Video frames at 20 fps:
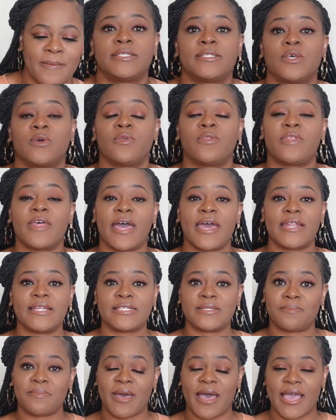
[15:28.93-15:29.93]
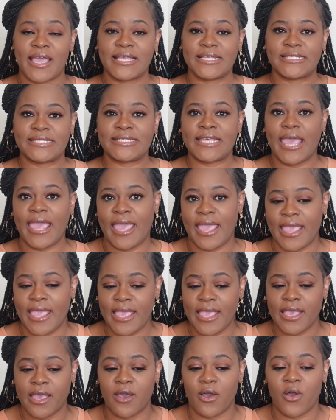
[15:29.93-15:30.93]
So that is my
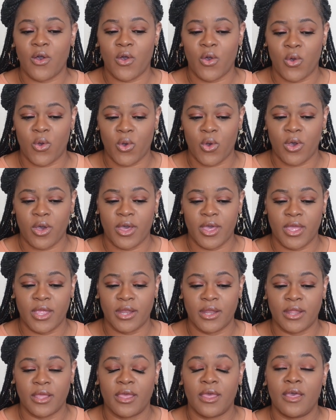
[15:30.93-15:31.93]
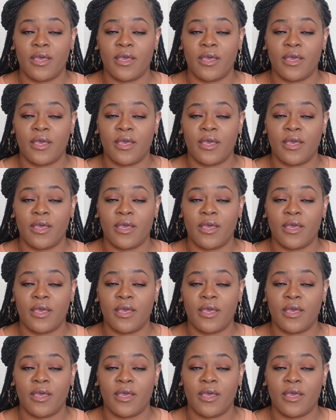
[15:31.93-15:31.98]
take on